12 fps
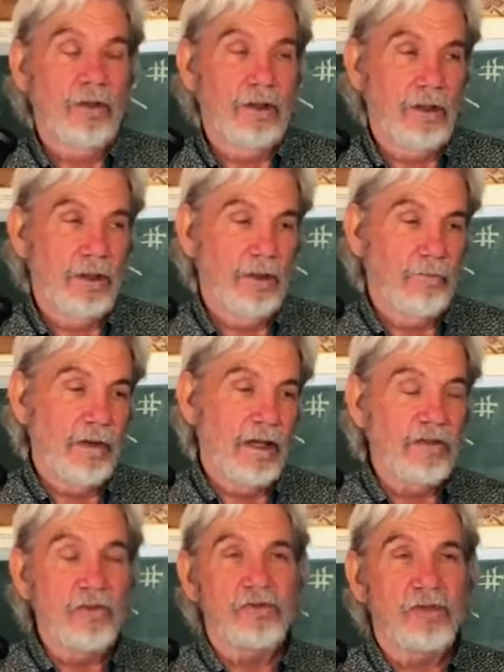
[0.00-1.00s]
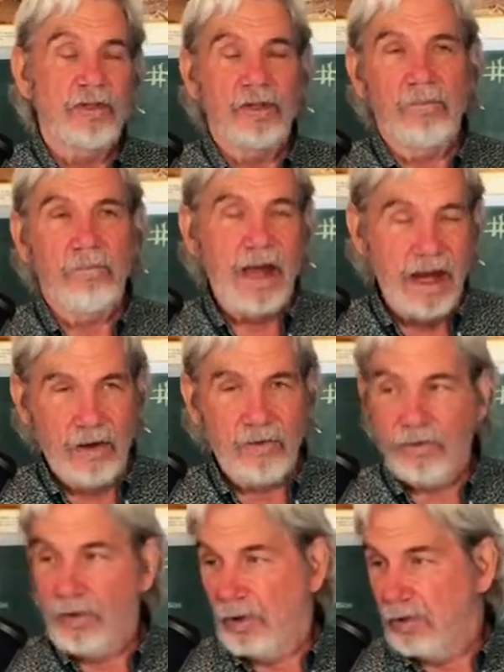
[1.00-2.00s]
uh, by using their
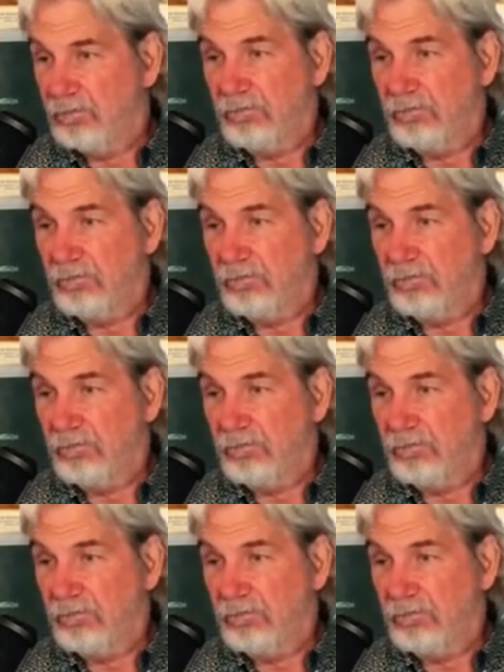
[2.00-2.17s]
mouth or